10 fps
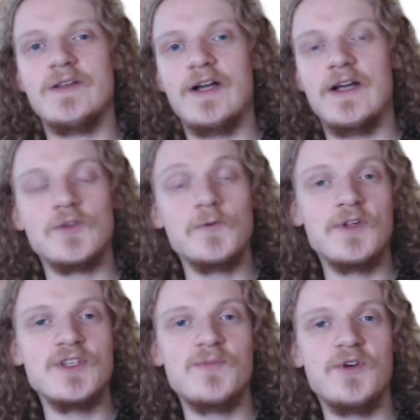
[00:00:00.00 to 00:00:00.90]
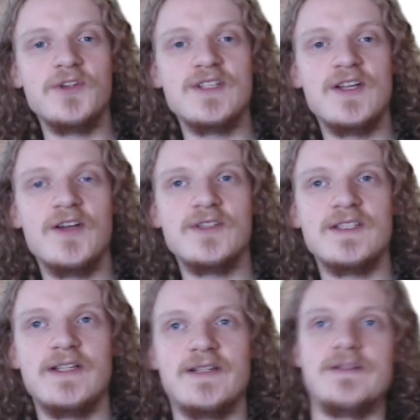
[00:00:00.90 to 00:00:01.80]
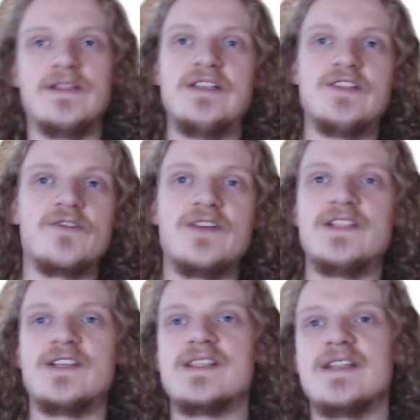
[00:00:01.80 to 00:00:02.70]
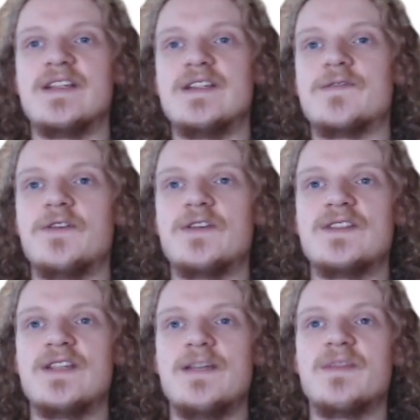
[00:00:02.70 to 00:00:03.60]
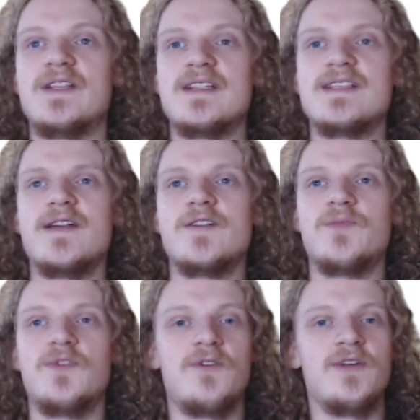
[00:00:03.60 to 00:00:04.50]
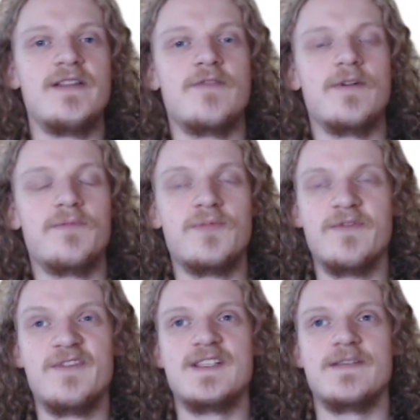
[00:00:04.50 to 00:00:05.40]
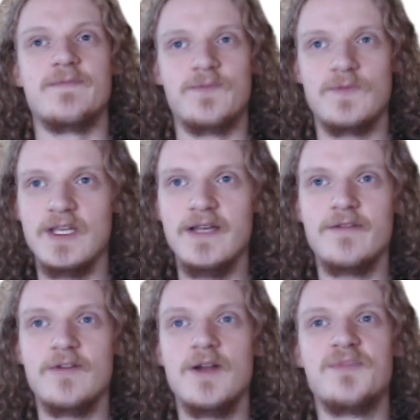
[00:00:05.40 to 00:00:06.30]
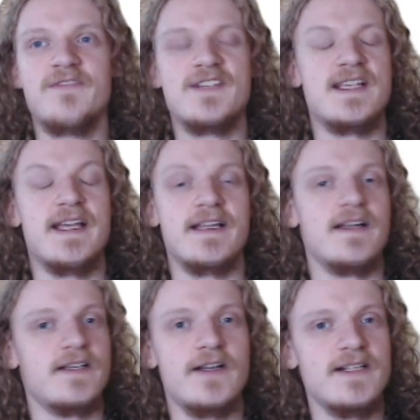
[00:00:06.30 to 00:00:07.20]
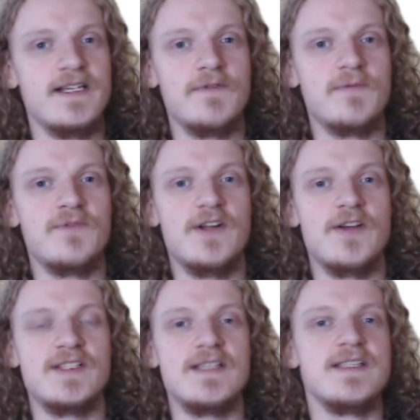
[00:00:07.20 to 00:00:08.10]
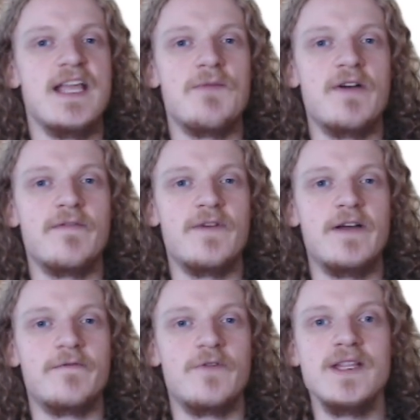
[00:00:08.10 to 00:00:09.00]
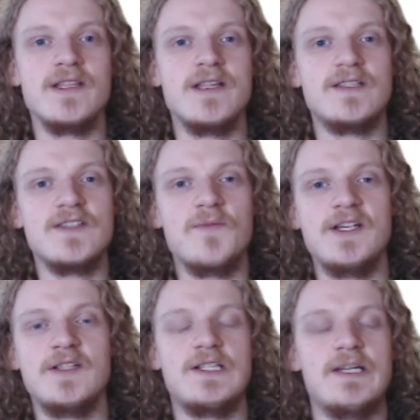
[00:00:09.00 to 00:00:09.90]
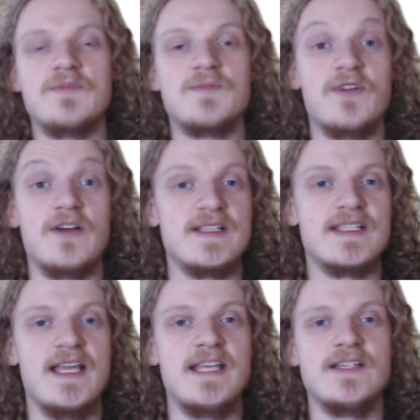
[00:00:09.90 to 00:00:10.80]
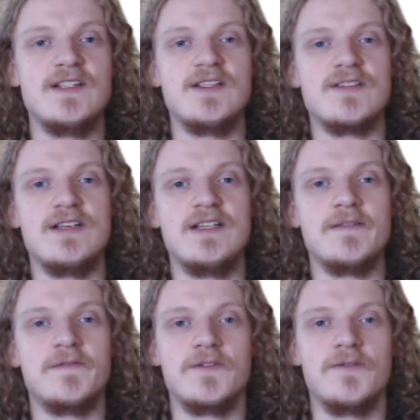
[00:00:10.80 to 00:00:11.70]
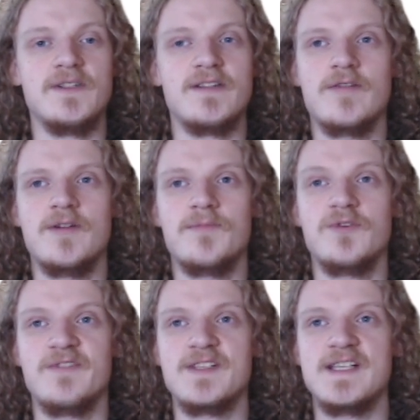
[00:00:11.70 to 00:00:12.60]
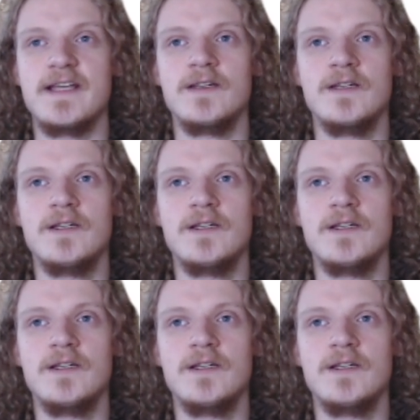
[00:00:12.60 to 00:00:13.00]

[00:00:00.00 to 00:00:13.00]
I do want to point out, I need to read his first name, Tassanopol Intrapuvazhek. I can never pronounce this name. I've written it so many times, but saying it is really difficult. Intrapuvazhek.